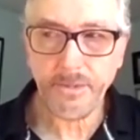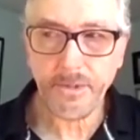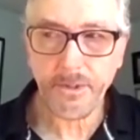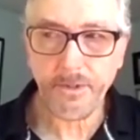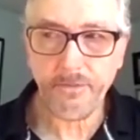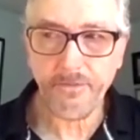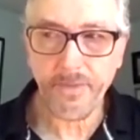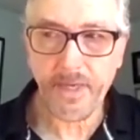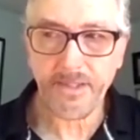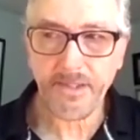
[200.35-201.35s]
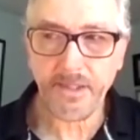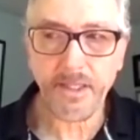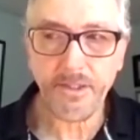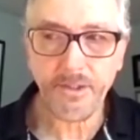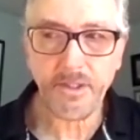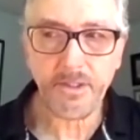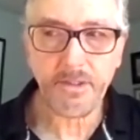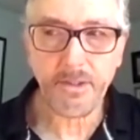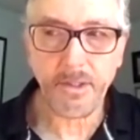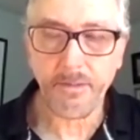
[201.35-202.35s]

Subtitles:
sort of isolationist,